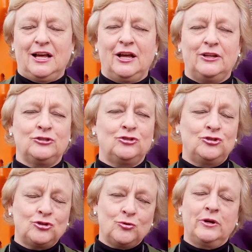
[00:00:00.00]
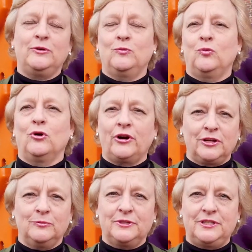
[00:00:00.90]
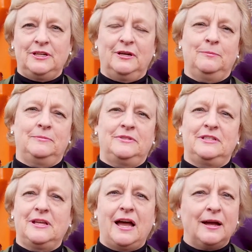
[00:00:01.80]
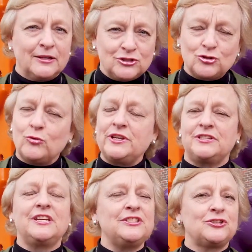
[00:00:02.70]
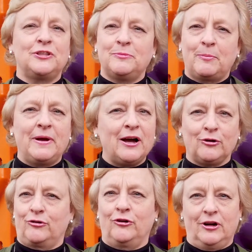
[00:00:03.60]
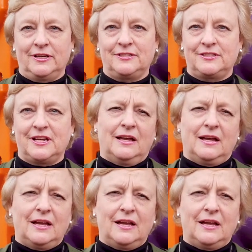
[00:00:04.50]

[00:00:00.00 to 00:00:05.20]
I enjoy working with them. I enjoy teaching them about Christ.